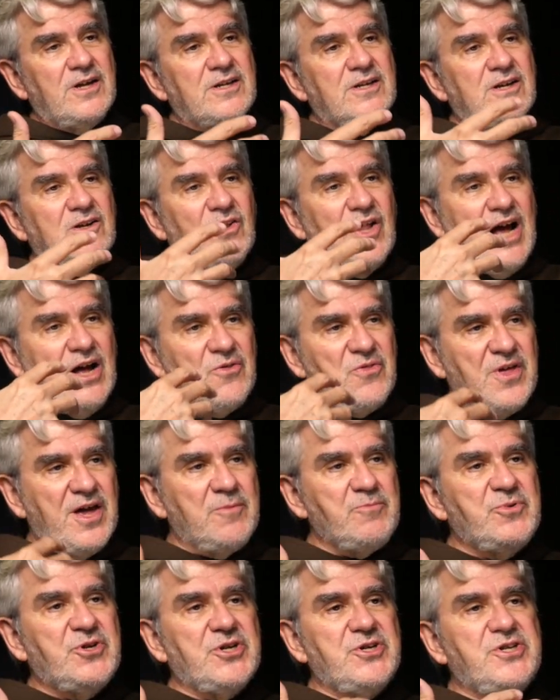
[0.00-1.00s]
to allow
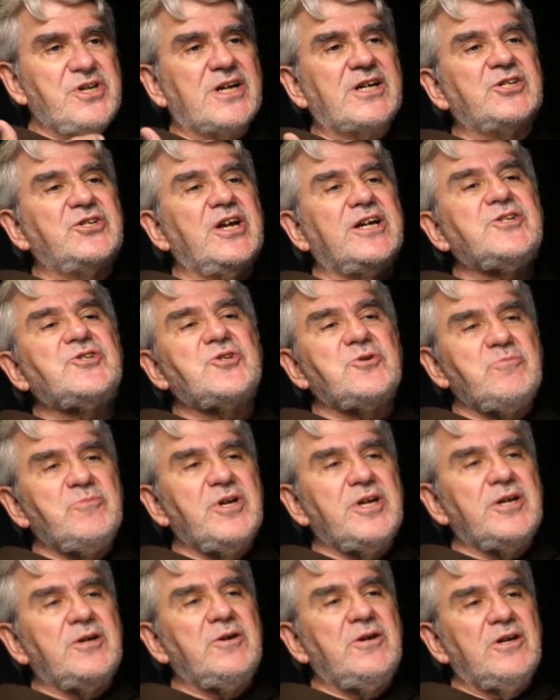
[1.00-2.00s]
them to dictate to
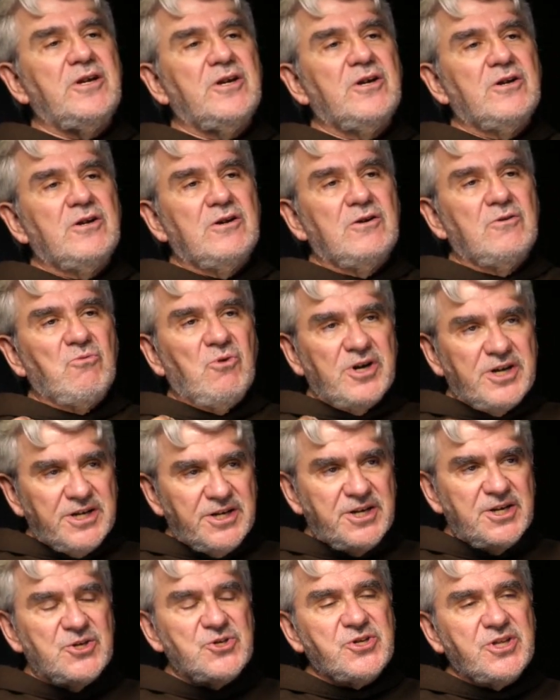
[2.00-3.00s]
me what
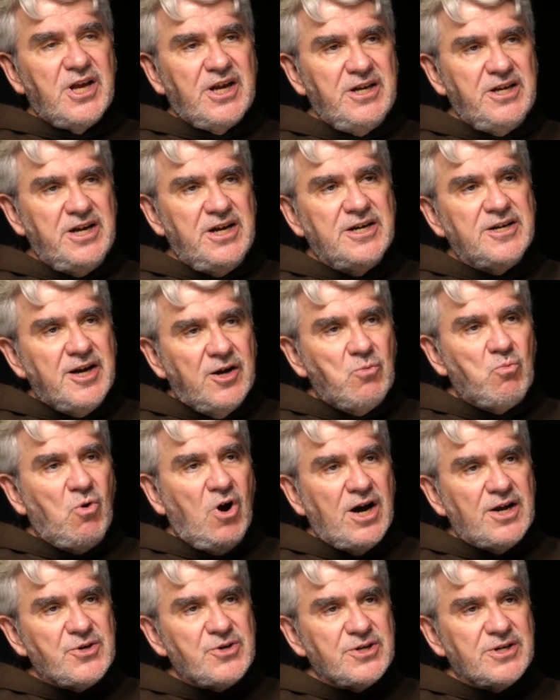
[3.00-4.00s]
it is they need and
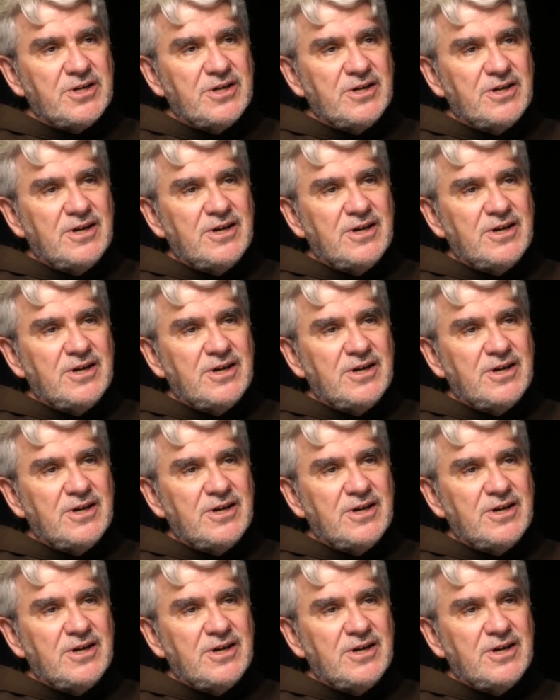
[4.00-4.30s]
want,